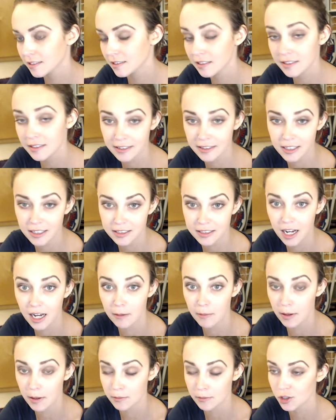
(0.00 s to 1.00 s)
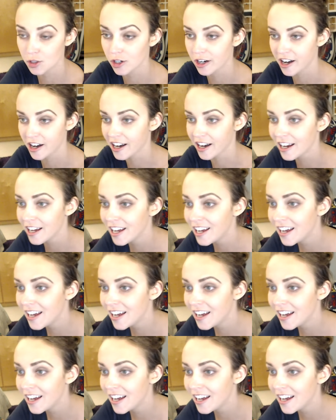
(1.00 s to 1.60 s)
does take time, I'm sure.